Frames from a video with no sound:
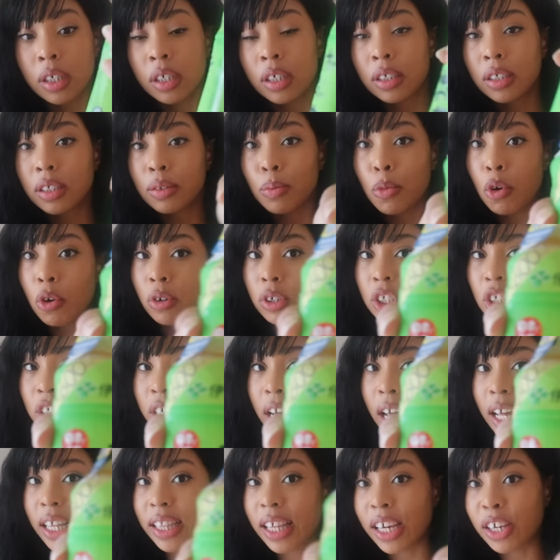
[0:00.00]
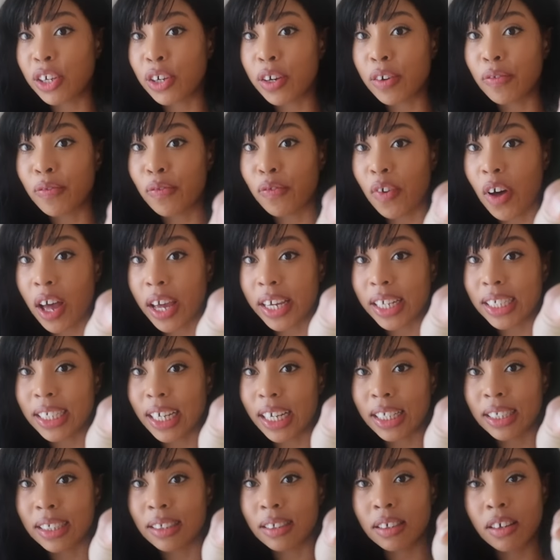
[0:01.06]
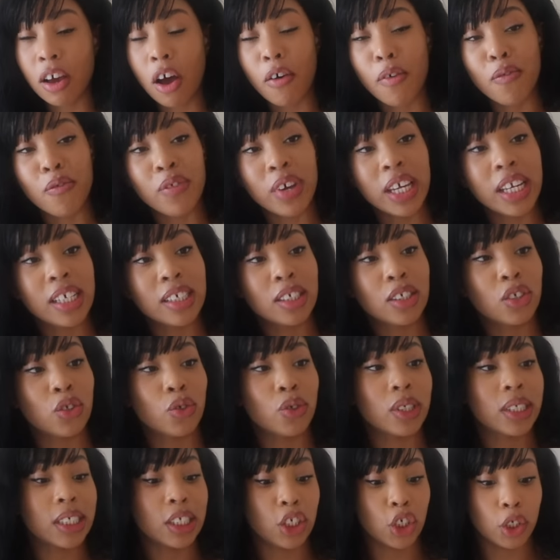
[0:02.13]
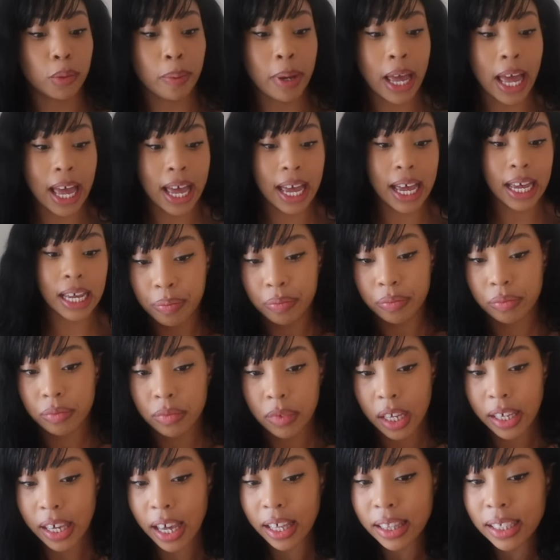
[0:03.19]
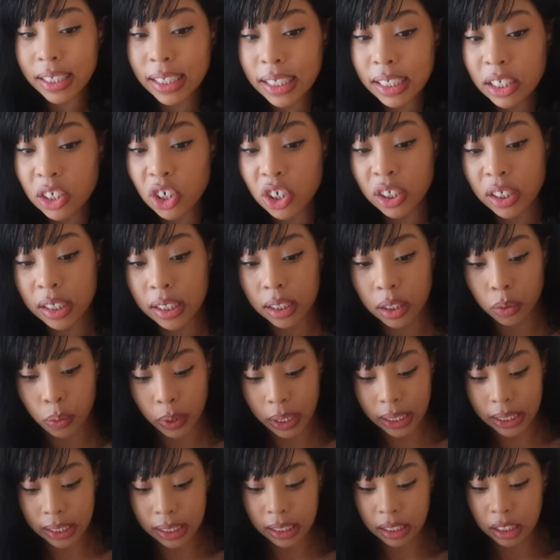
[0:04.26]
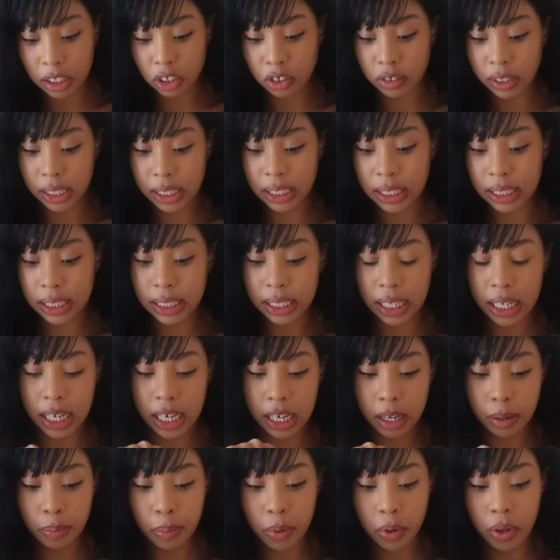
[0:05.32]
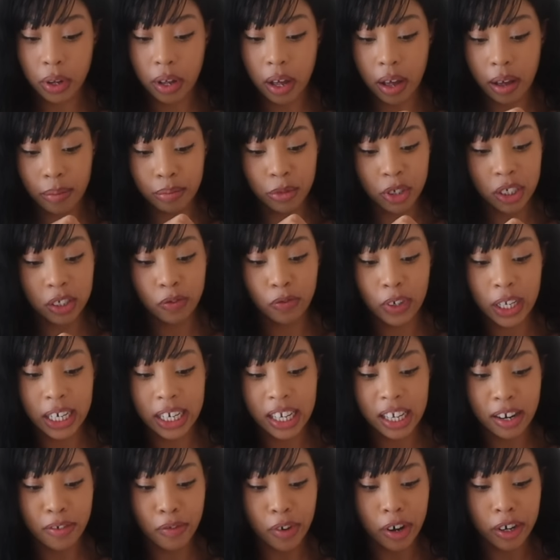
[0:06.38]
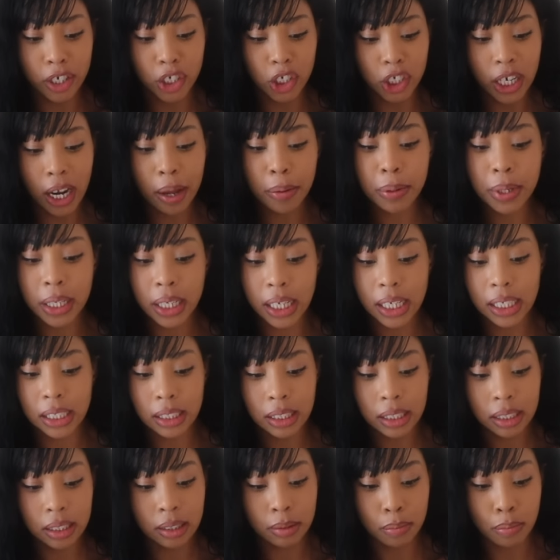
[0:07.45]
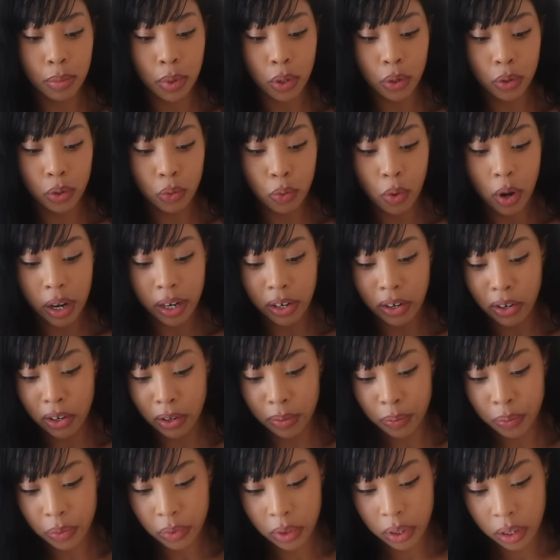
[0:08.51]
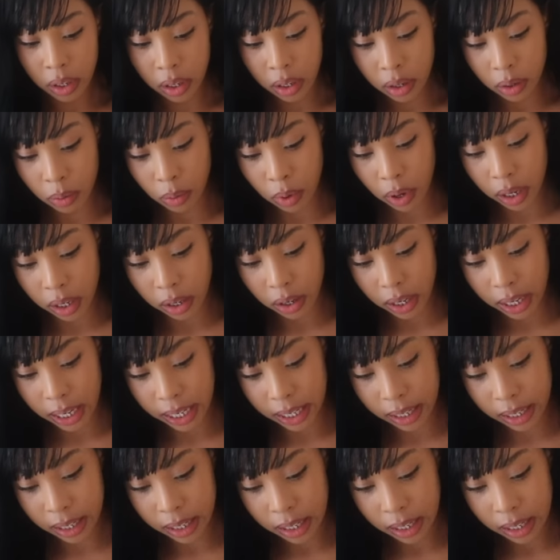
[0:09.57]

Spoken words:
some odd chat that you can find in convenience stores in Japan. Yeah, this is unsweetened green tea, but I'm just feeling in a very Japanese mood. Why not? Why not, eh?